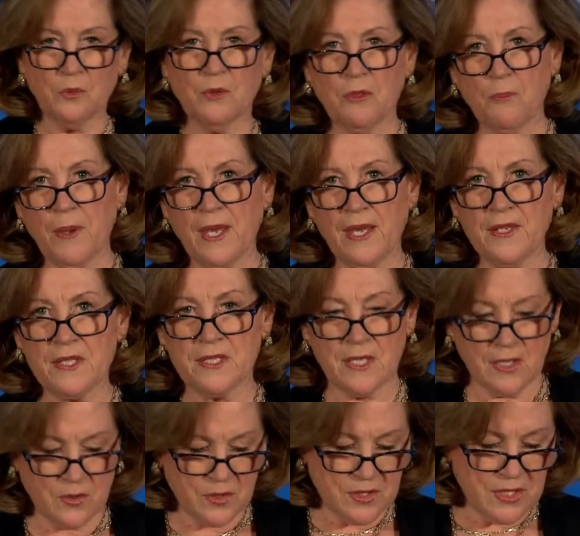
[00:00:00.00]
with past
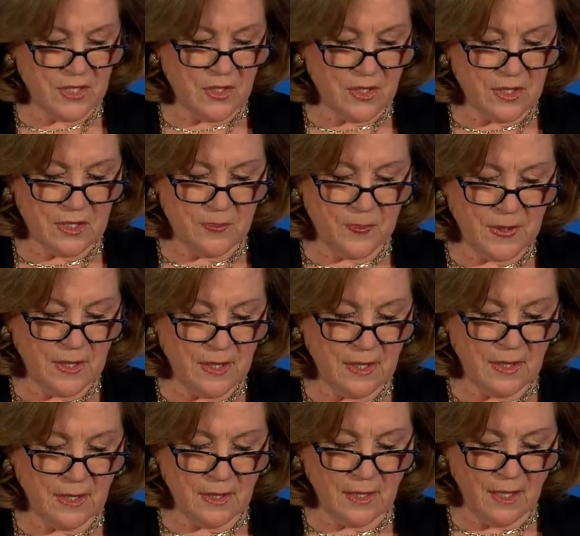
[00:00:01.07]
secretaries,
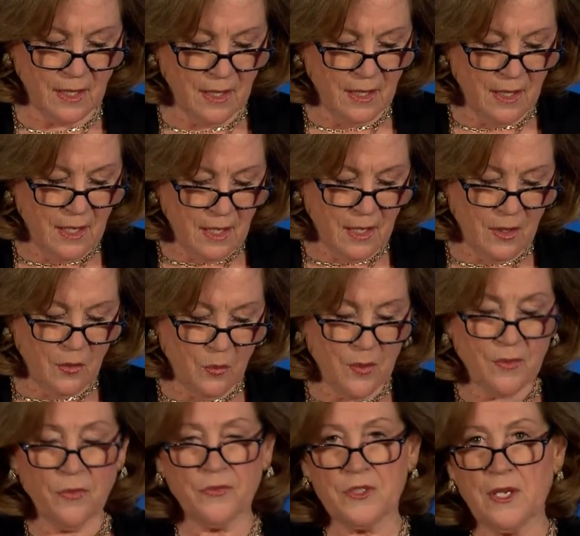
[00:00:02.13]
beginning
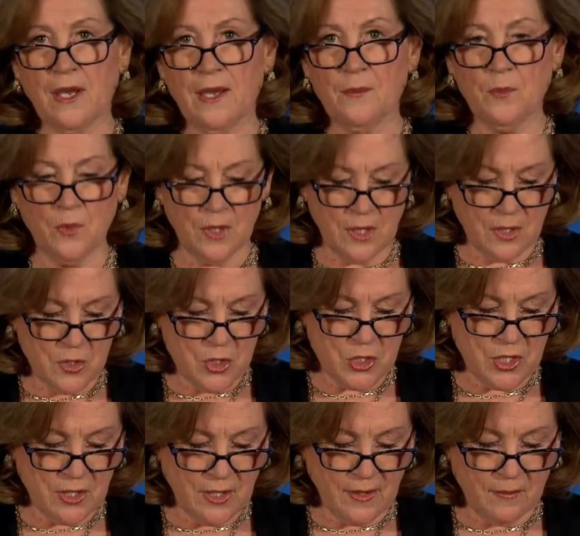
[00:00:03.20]
with Tom
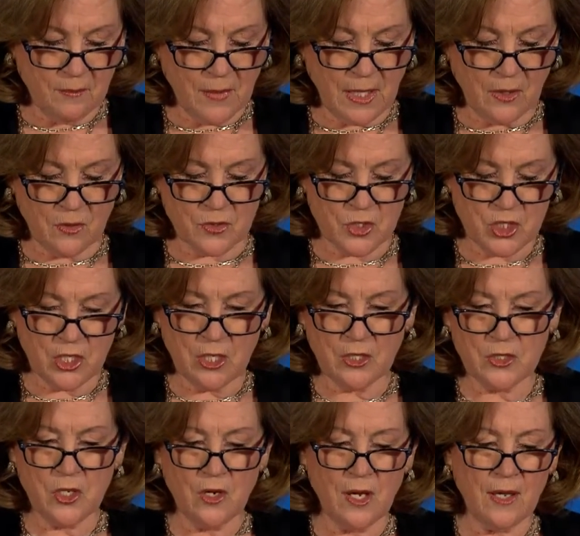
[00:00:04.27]
Ridge and Michael
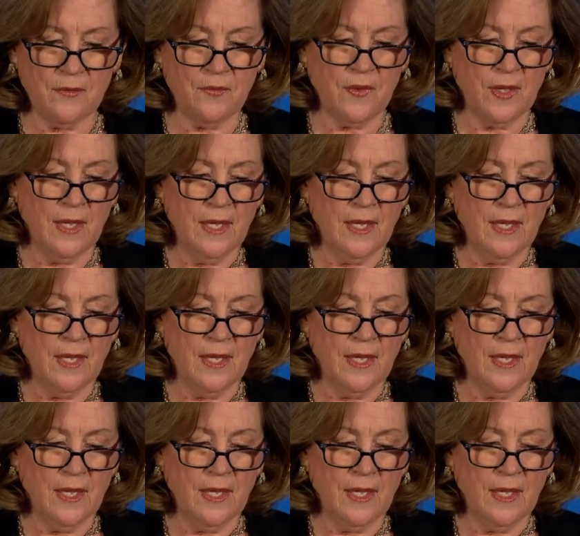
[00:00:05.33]
Chertoff,